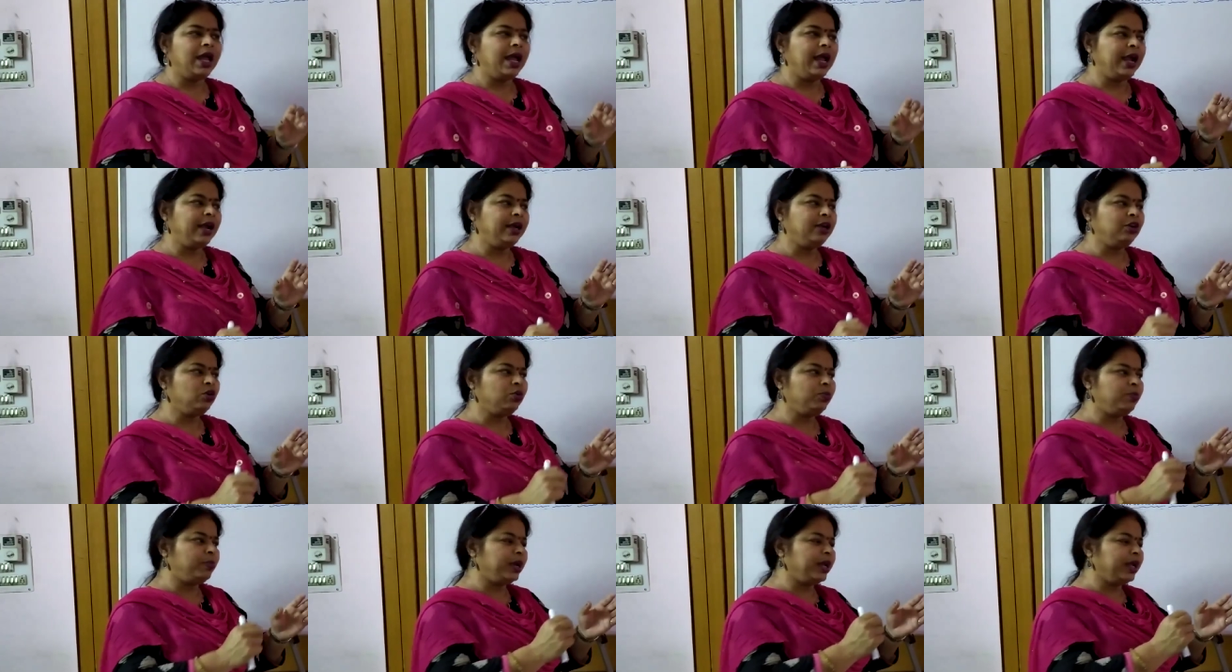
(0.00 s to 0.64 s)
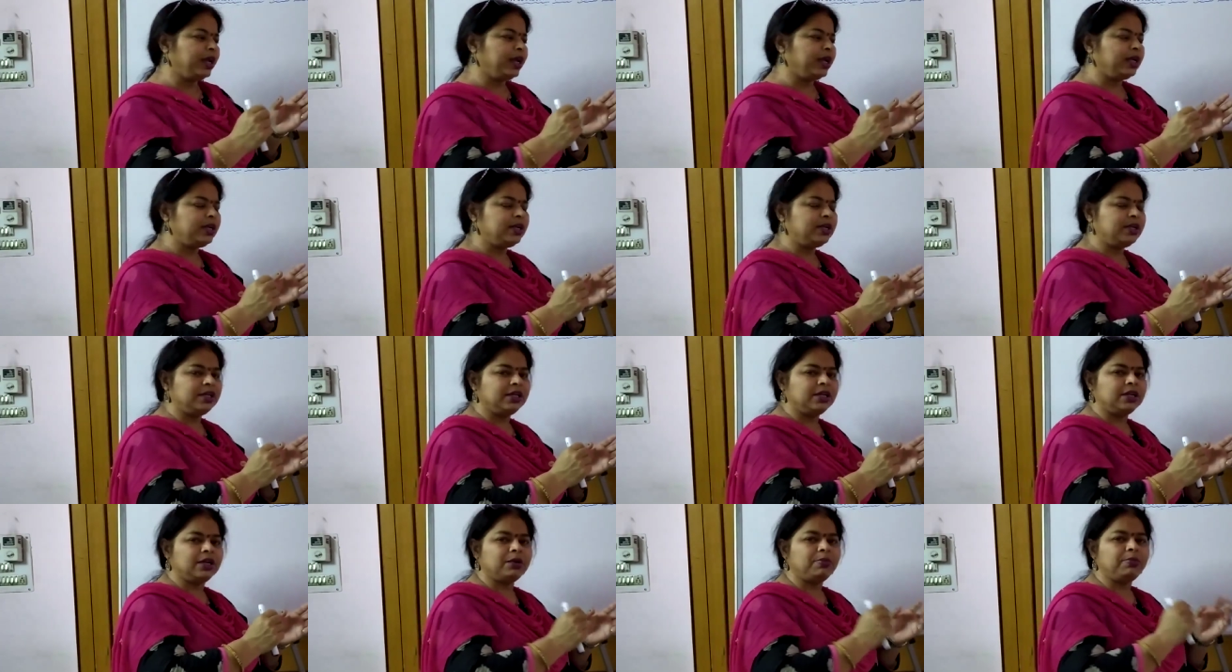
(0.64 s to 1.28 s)
and you bring it
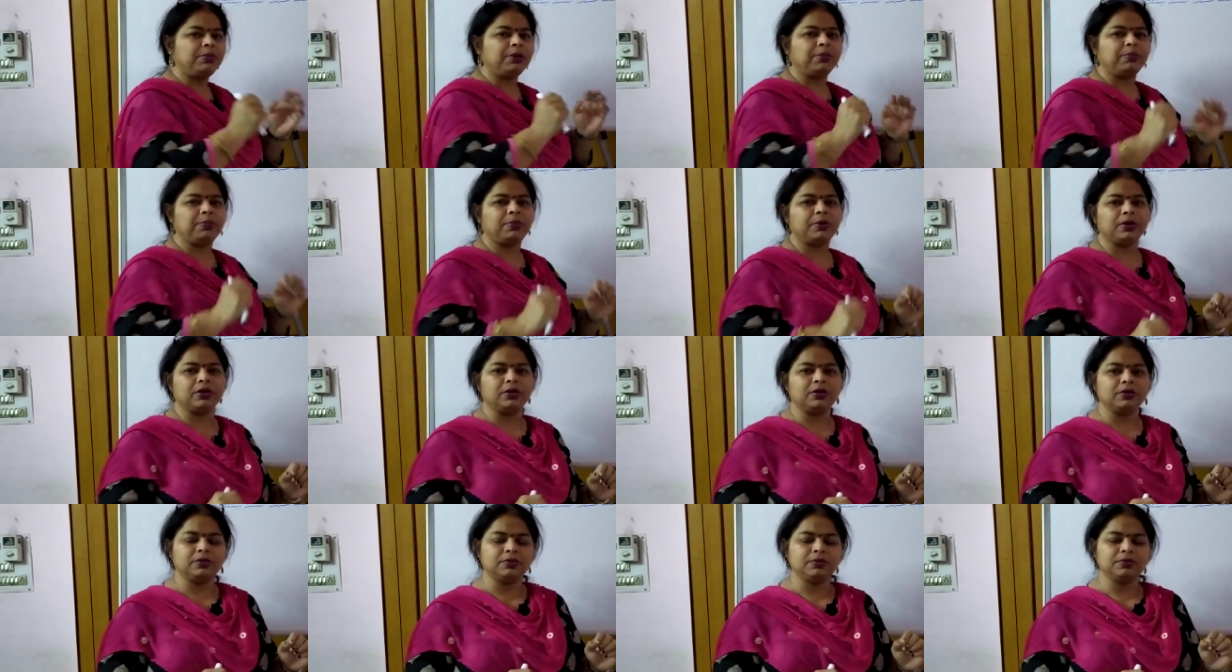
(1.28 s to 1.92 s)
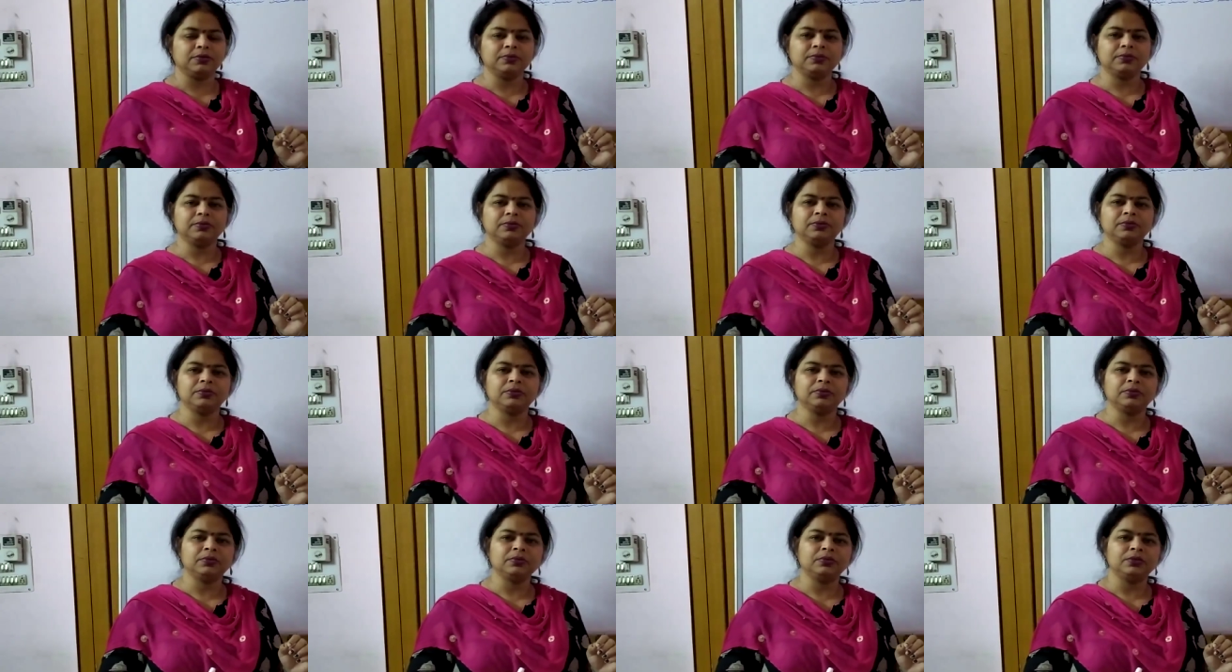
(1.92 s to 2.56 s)
near a paper
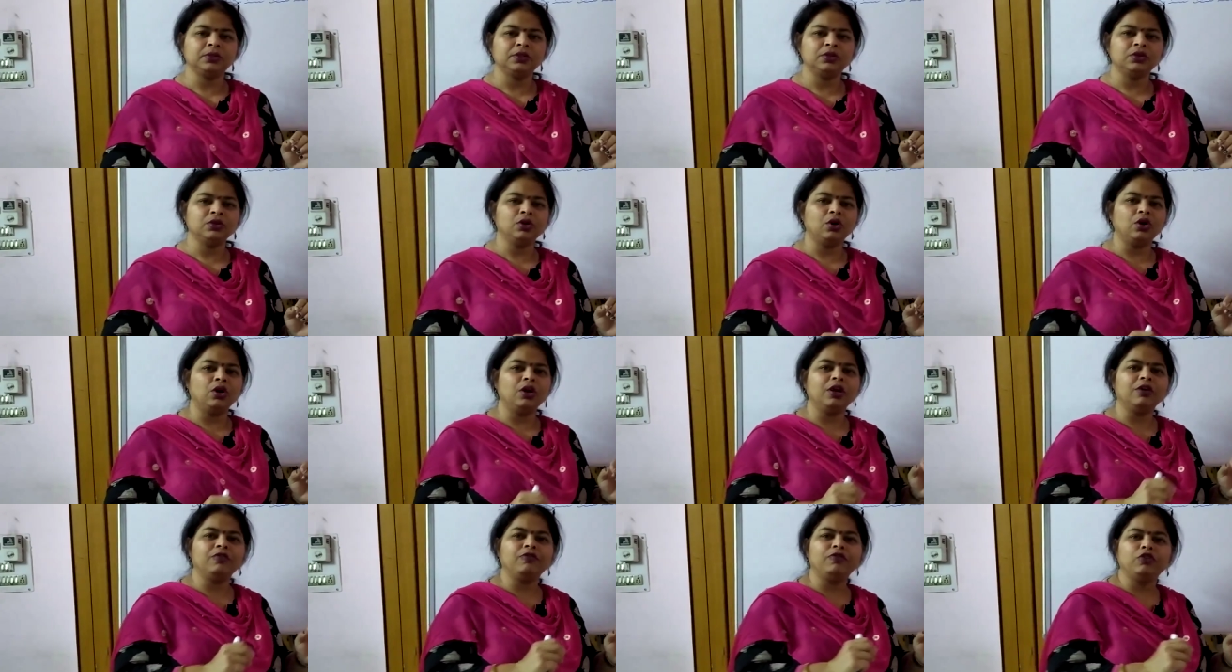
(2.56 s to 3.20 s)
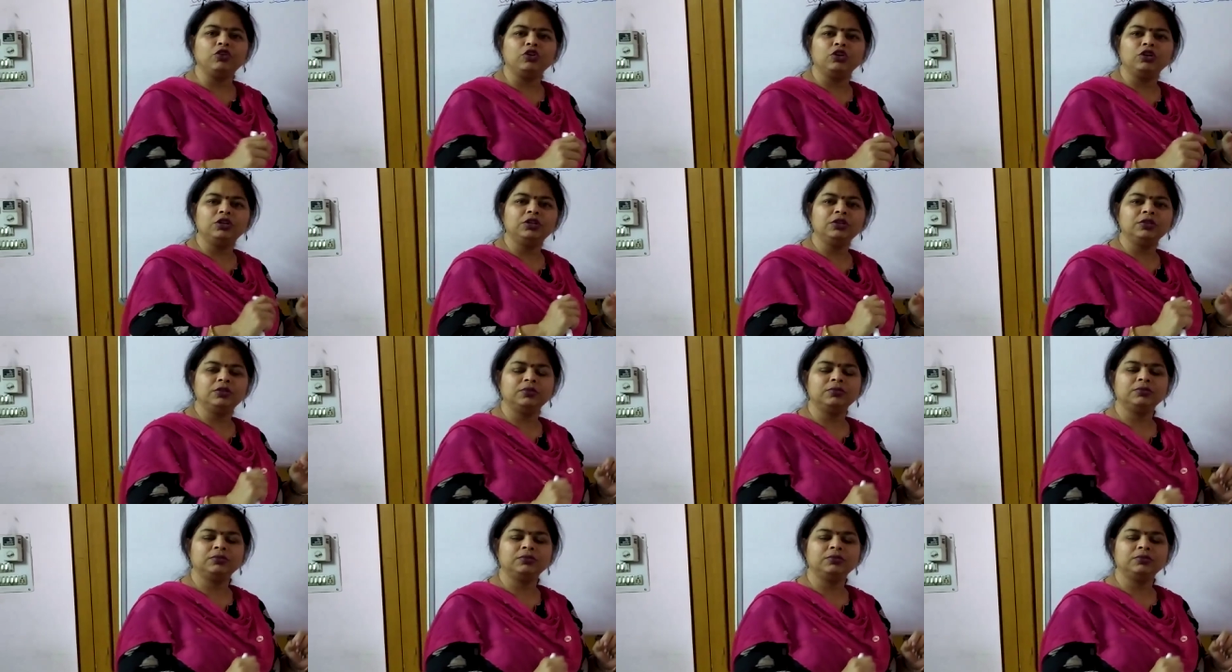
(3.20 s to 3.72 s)
or a wood